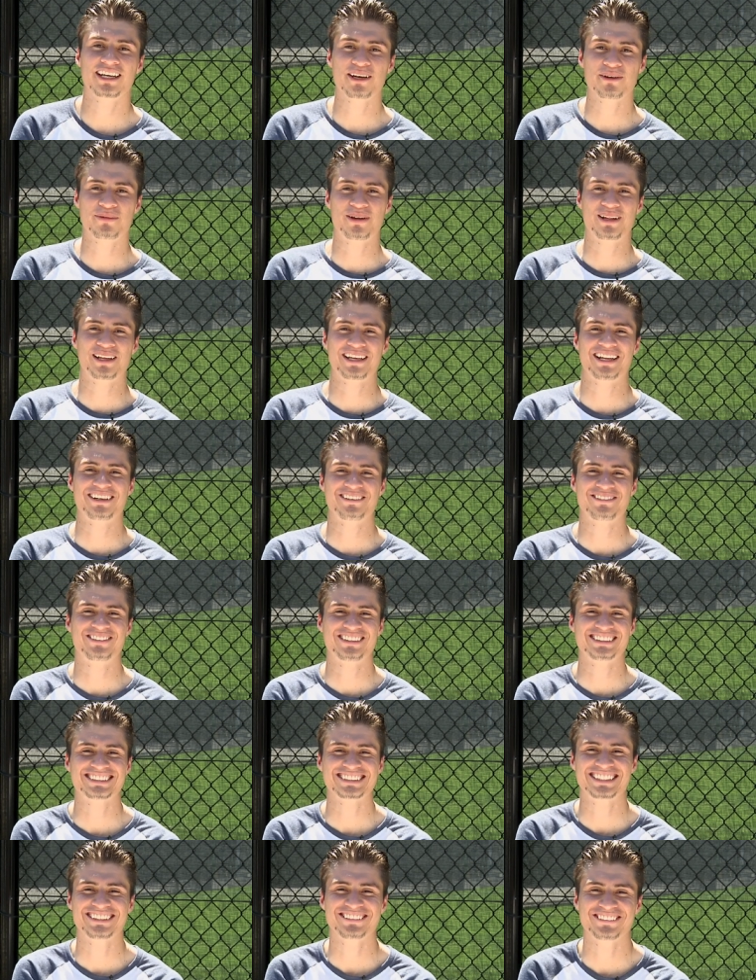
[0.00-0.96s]
I have played as
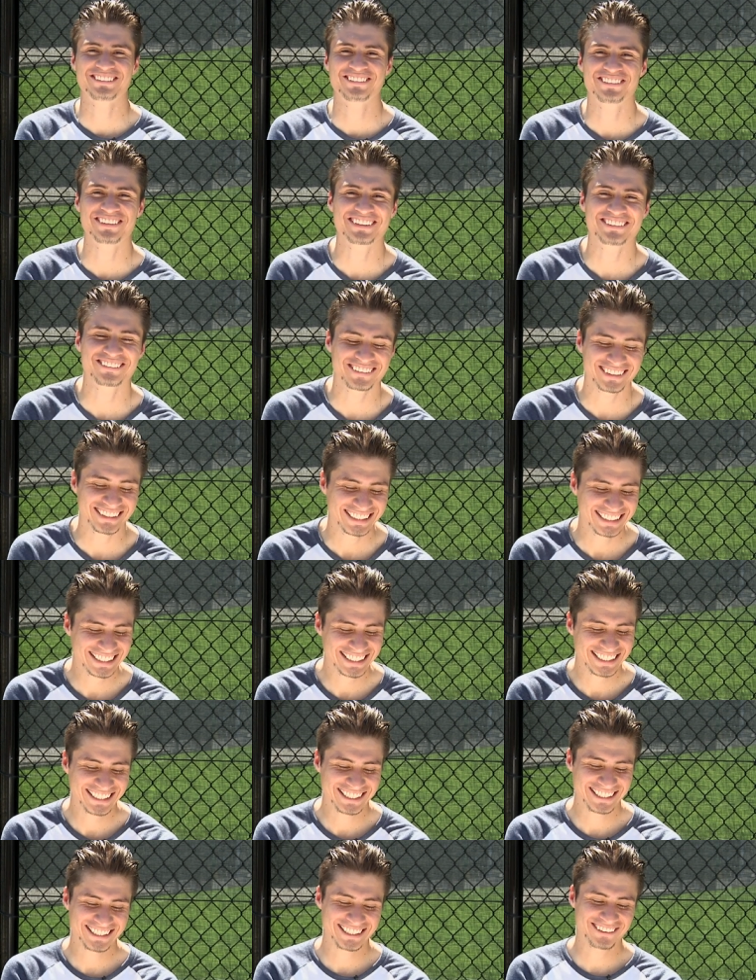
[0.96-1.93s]
myself in FIFA.
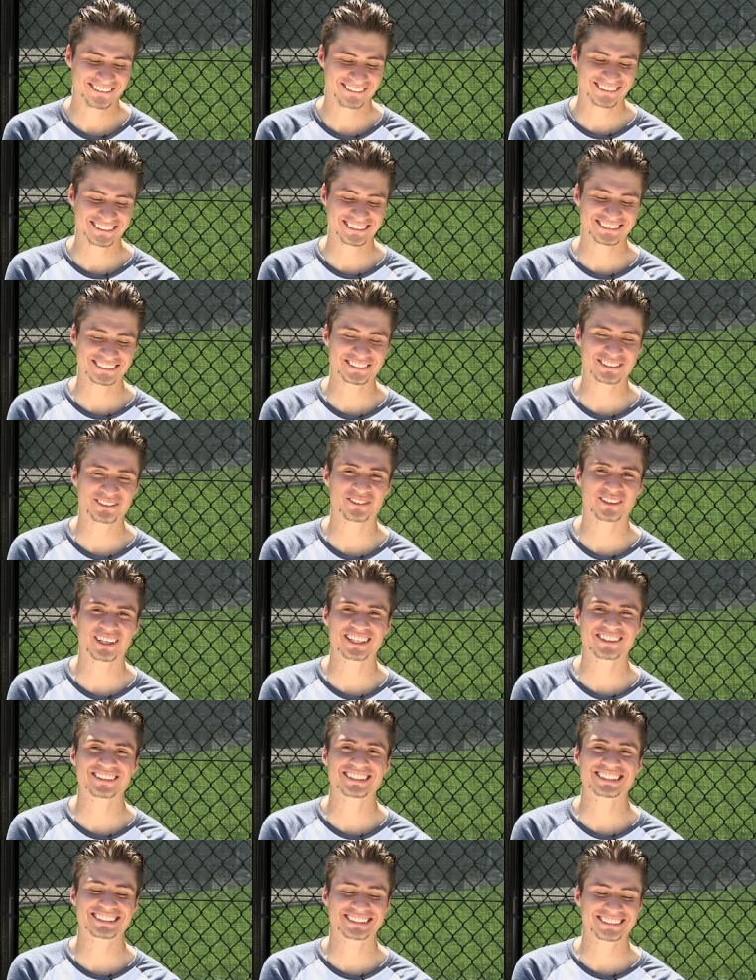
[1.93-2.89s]
Once in a
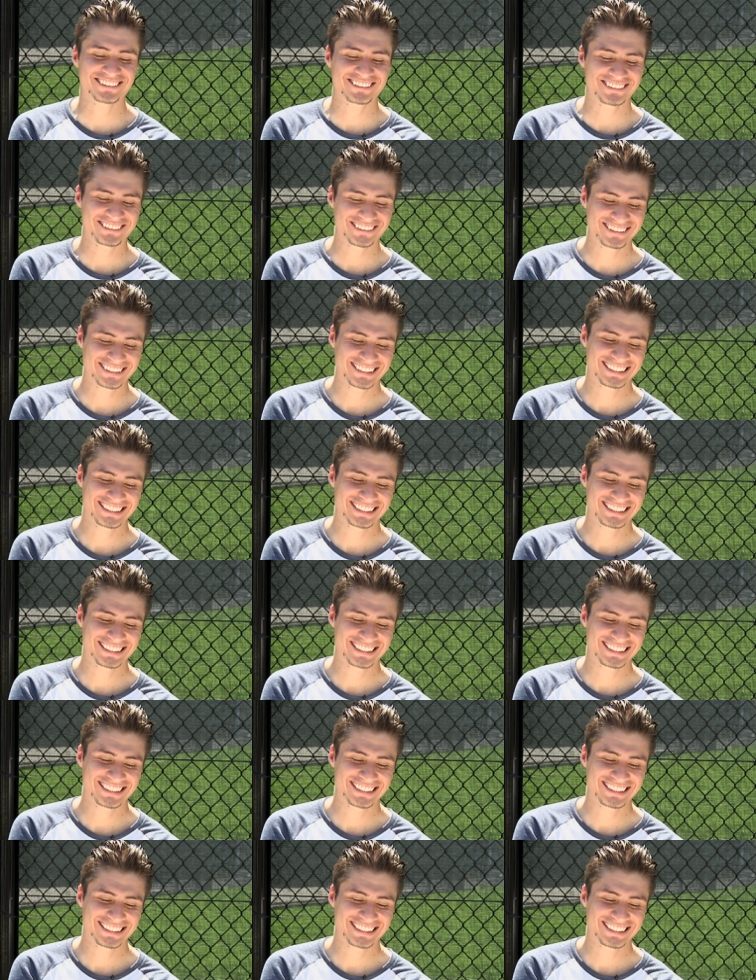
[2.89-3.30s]
while I'll do.